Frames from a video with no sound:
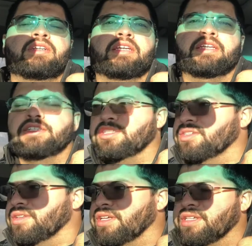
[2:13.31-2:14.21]

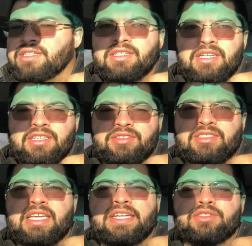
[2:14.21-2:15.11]
into the into
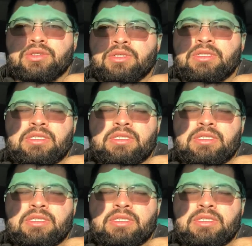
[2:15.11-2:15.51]
central